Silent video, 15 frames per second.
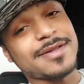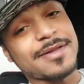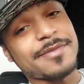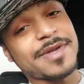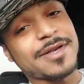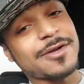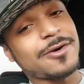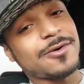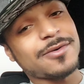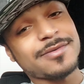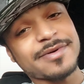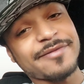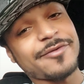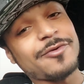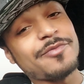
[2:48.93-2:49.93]
let me
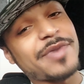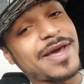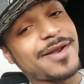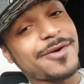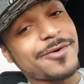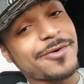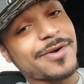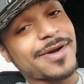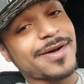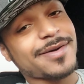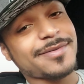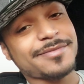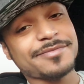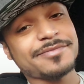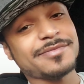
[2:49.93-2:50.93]
know if you bet it or not.